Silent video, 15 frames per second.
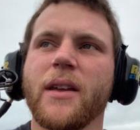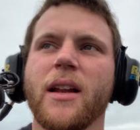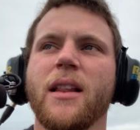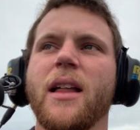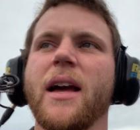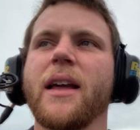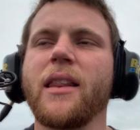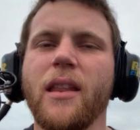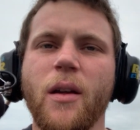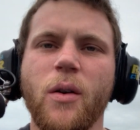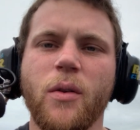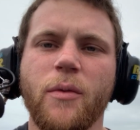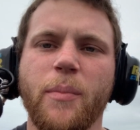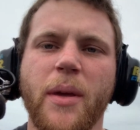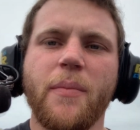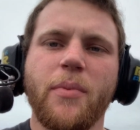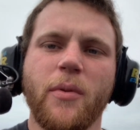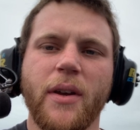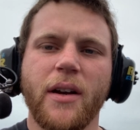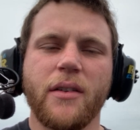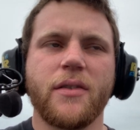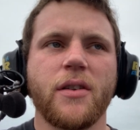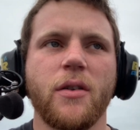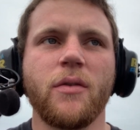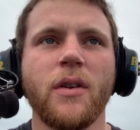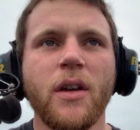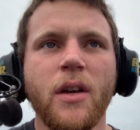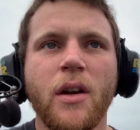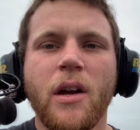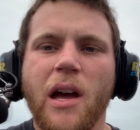We got a light load of people here, so
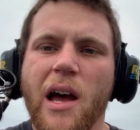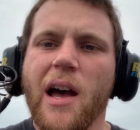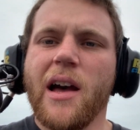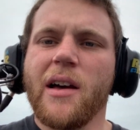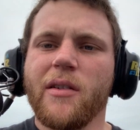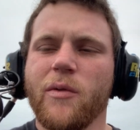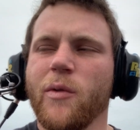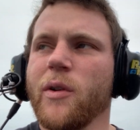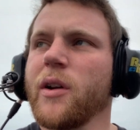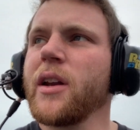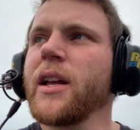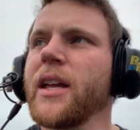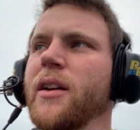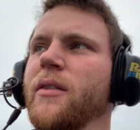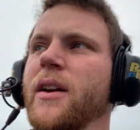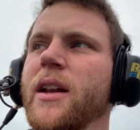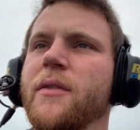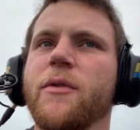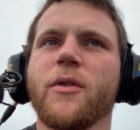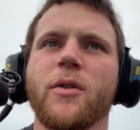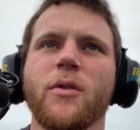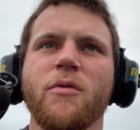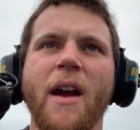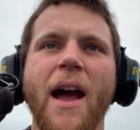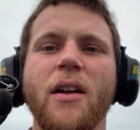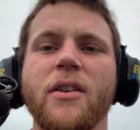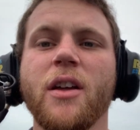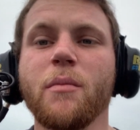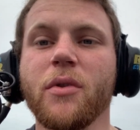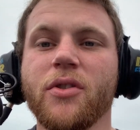uh, we're gonna get ready for
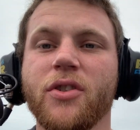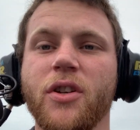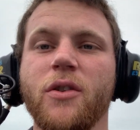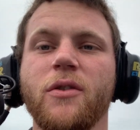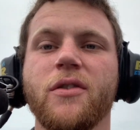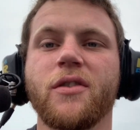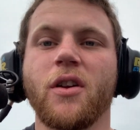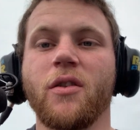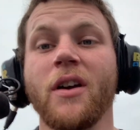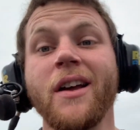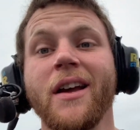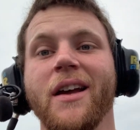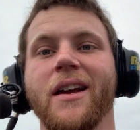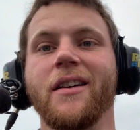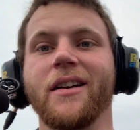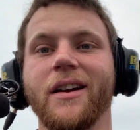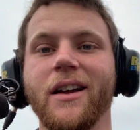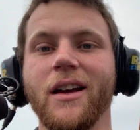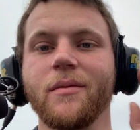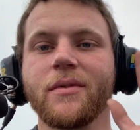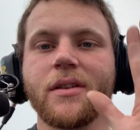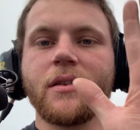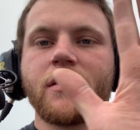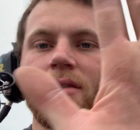round number two, so here it comes.